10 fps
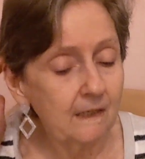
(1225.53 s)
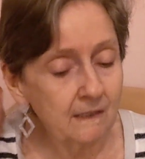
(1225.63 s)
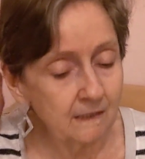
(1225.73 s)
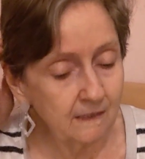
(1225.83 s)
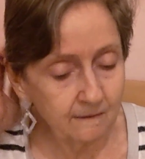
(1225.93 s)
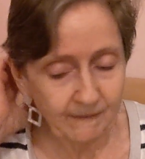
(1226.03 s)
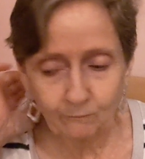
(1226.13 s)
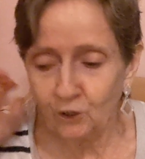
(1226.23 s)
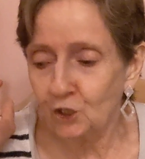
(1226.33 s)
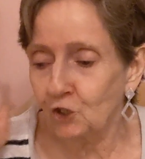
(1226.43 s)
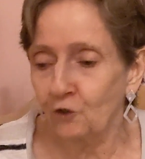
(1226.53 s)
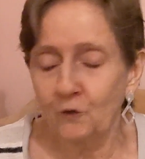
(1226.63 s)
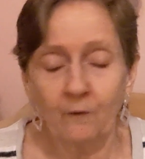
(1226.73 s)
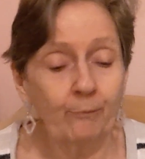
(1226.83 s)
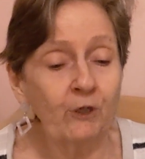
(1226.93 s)
Um, I'm going to show
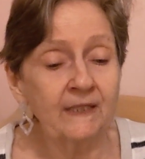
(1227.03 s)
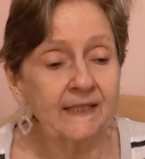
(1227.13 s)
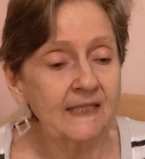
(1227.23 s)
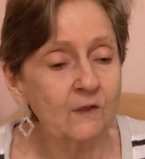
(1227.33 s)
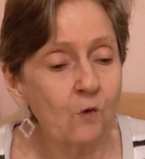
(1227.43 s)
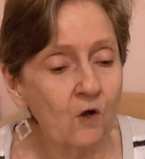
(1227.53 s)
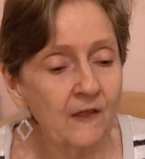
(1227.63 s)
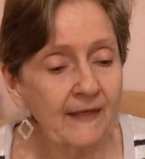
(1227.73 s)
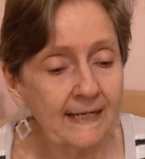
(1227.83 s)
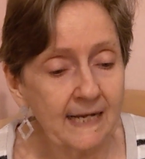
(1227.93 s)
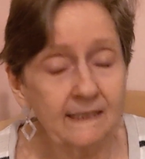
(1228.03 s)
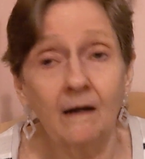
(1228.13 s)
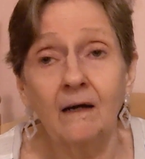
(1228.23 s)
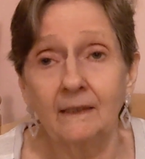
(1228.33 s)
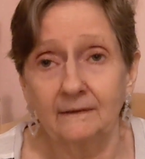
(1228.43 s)
you a Burlington haul that I
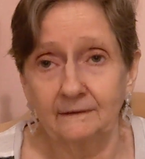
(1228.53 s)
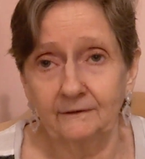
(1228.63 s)
got